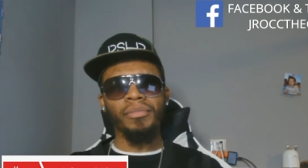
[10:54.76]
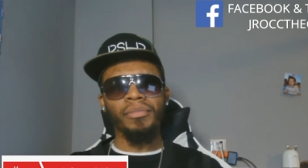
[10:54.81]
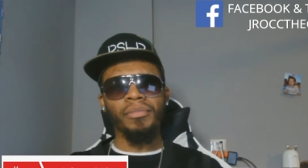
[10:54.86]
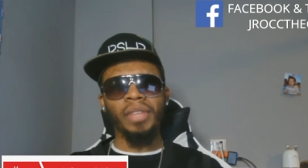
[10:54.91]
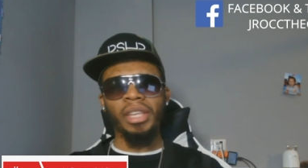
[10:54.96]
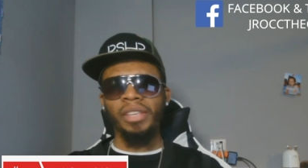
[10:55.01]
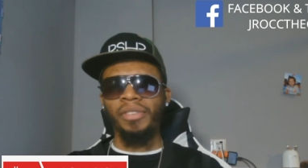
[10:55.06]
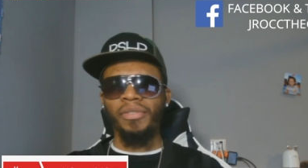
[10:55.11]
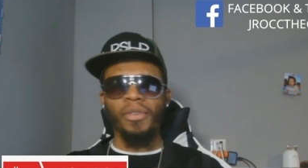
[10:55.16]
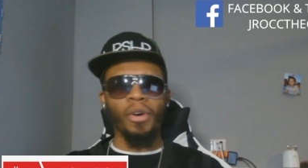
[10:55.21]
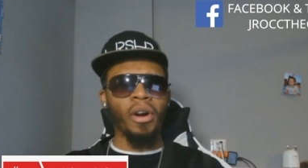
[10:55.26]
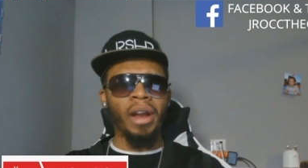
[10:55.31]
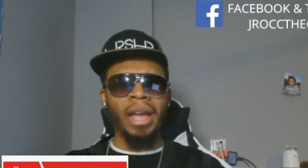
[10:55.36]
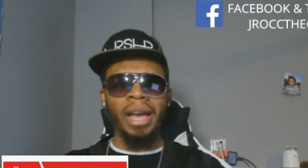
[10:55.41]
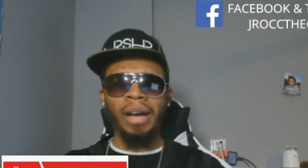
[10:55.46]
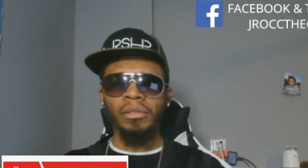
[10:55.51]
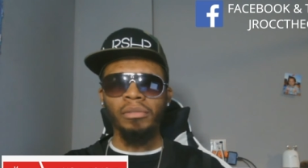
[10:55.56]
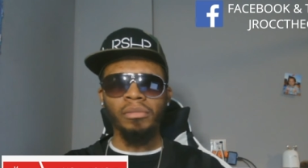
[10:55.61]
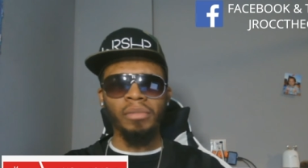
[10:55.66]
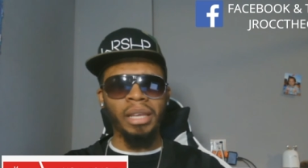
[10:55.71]
as far
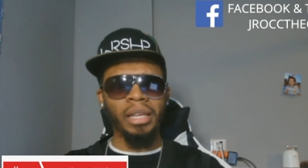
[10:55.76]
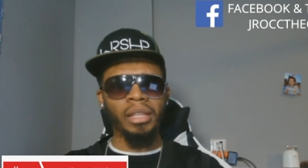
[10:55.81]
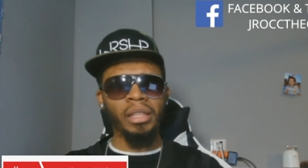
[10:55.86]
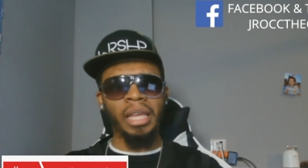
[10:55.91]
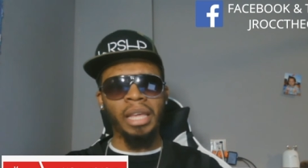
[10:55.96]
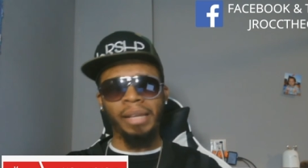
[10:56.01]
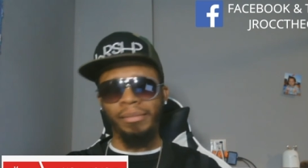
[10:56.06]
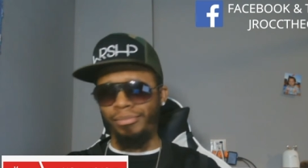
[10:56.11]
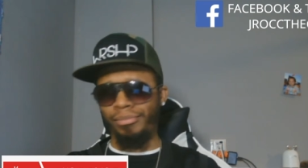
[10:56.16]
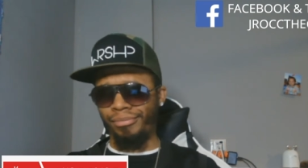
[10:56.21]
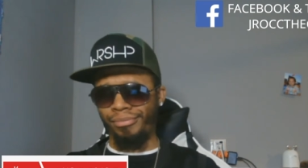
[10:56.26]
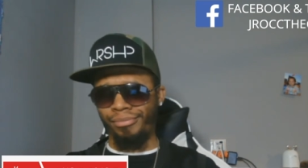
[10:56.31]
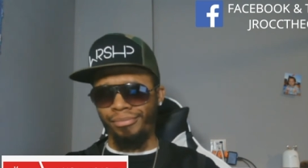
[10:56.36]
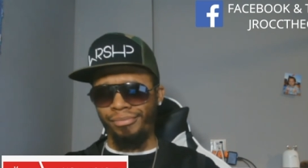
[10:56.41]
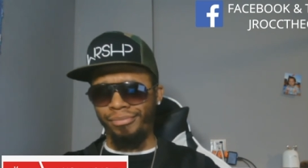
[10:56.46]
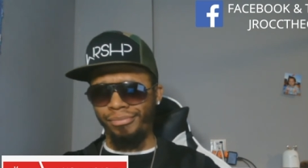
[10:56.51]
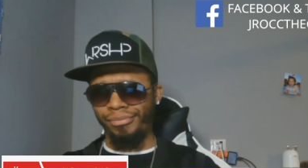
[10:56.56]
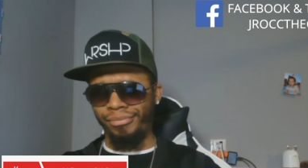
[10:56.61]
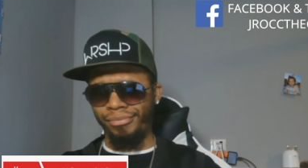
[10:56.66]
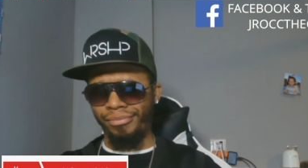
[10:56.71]
out that that
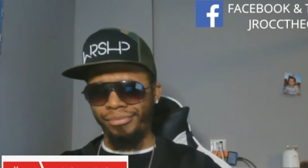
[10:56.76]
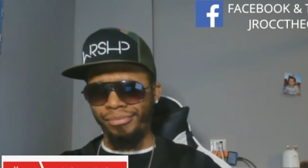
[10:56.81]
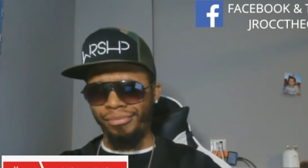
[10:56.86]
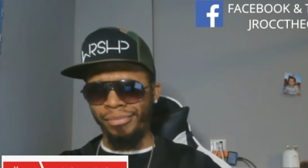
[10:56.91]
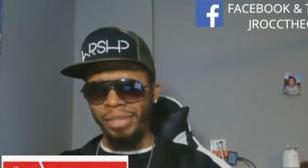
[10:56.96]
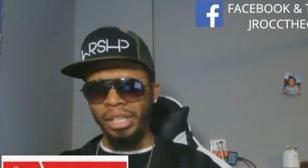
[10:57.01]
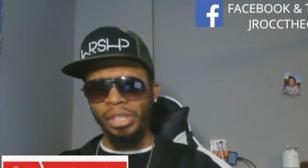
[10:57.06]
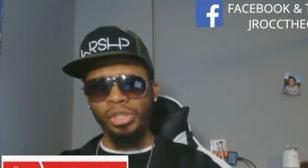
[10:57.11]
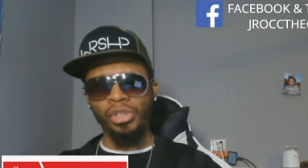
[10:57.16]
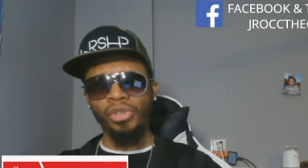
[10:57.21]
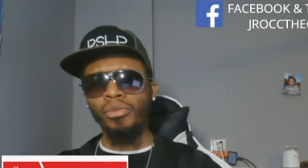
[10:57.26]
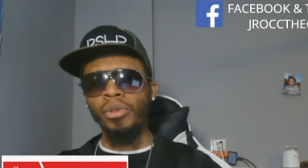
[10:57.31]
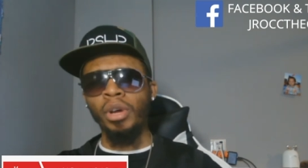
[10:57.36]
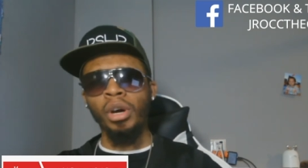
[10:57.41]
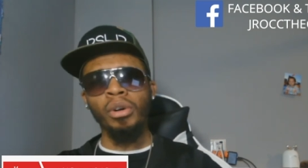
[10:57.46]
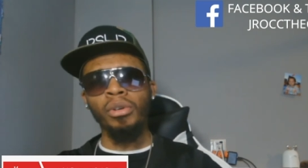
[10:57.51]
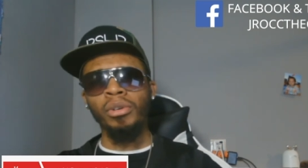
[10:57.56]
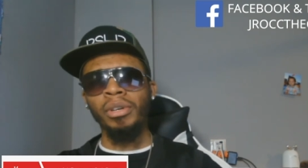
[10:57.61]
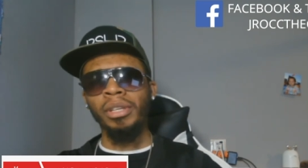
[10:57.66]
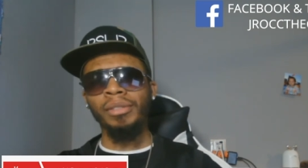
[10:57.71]
that you
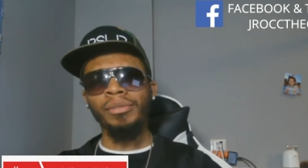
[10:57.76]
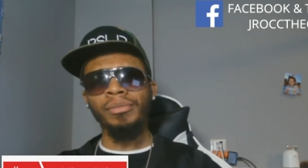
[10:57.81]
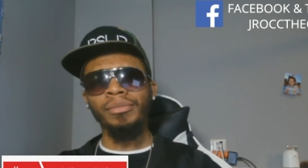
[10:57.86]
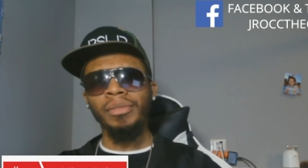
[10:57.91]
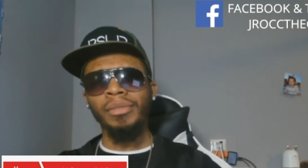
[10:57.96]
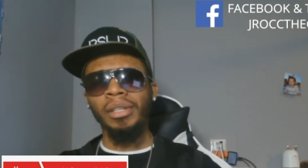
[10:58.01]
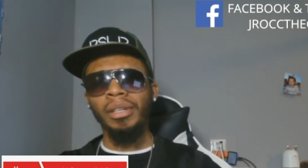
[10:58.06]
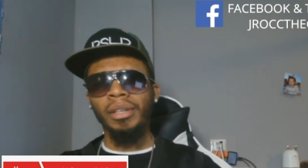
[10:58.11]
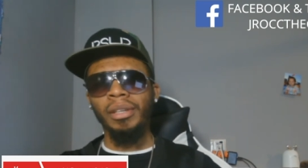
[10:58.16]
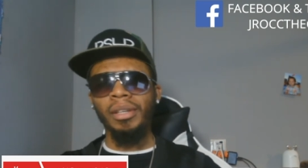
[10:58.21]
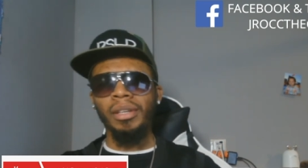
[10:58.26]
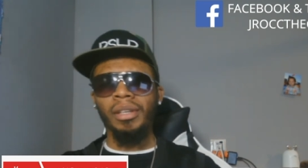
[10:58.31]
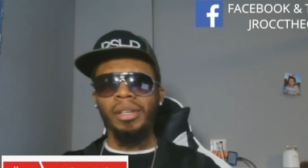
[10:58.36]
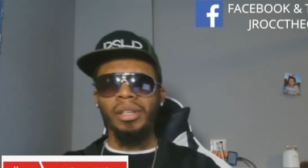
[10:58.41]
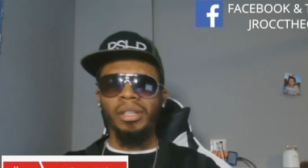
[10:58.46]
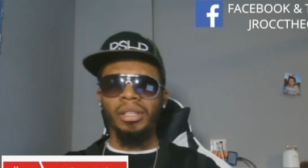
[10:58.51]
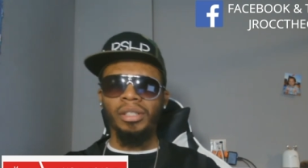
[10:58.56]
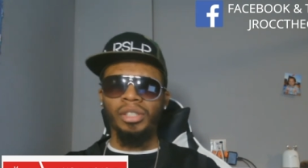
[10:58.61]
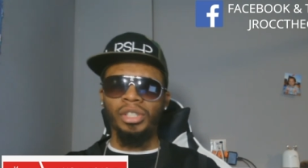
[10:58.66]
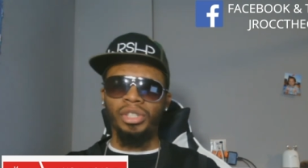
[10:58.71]
know, and
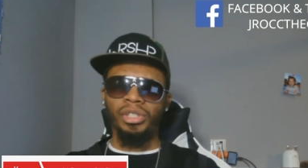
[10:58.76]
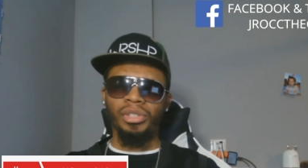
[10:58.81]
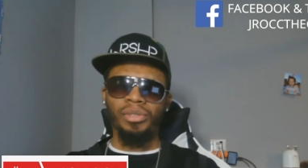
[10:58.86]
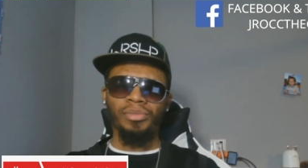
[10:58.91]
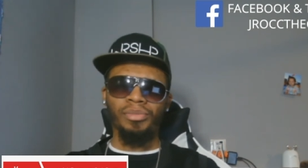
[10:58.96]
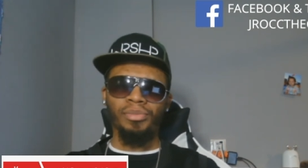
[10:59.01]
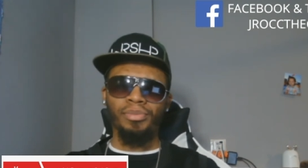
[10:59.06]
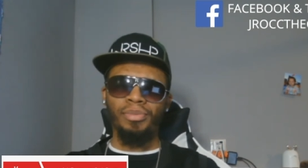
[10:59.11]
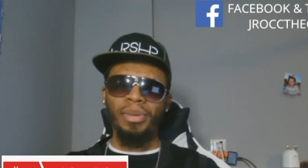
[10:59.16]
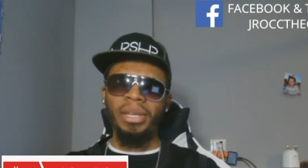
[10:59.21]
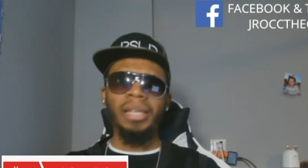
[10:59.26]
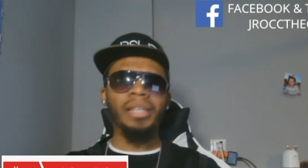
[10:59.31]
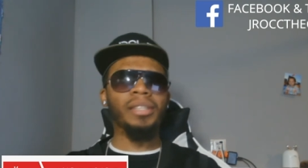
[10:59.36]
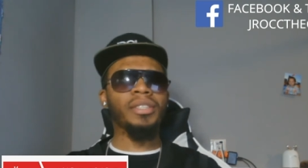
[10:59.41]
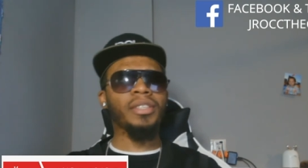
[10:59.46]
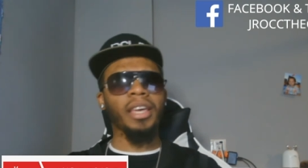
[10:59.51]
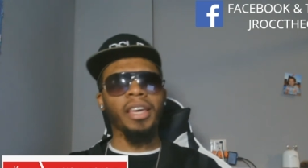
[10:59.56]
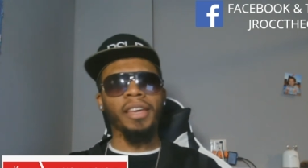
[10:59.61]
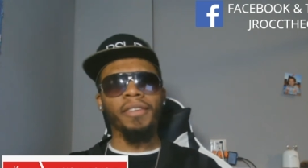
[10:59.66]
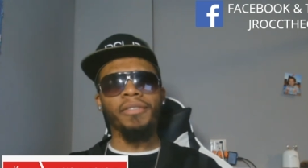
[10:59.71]
just being
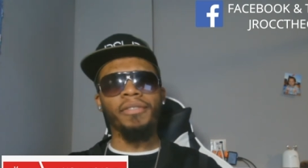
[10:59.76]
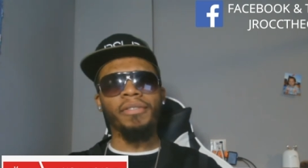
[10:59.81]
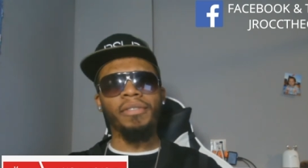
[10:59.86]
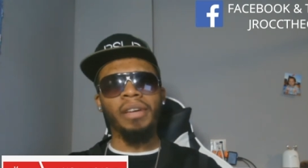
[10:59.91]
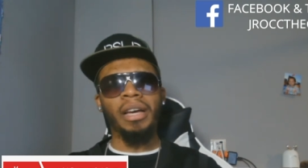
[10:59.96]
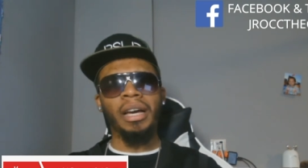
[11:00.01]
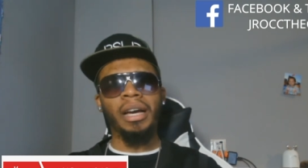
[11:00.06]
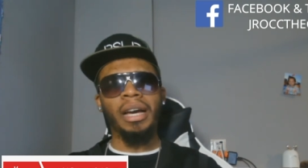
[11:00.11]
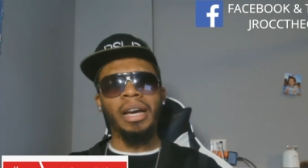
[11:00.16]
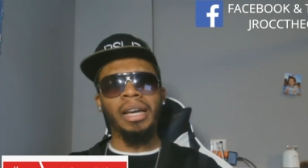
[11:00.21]
safe. I